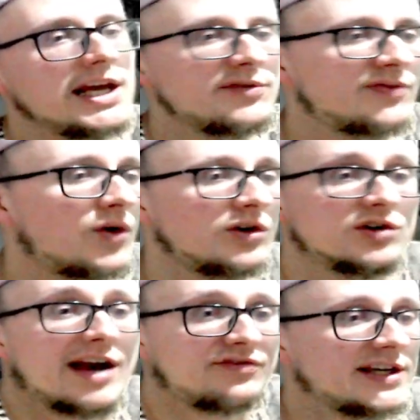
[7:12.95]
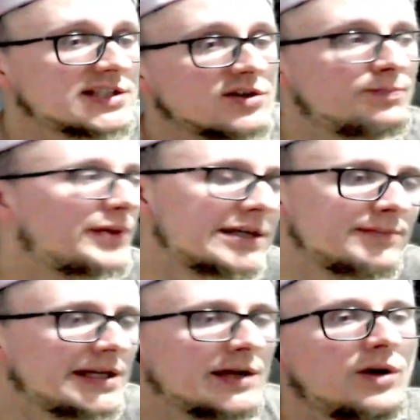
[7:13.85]
thought graphics could beat
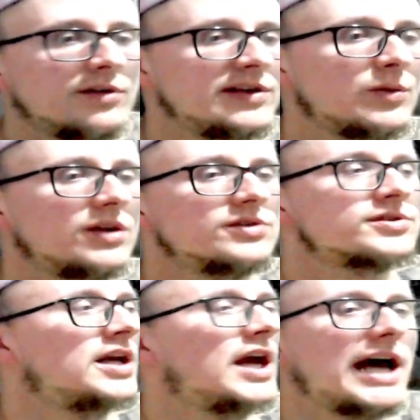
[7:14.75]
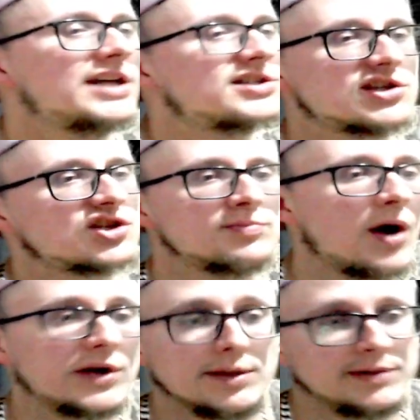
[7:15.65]
me in 1v1s. I used to
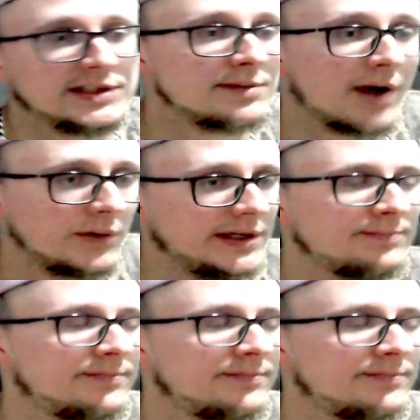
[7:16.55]
smoke him and demoted him.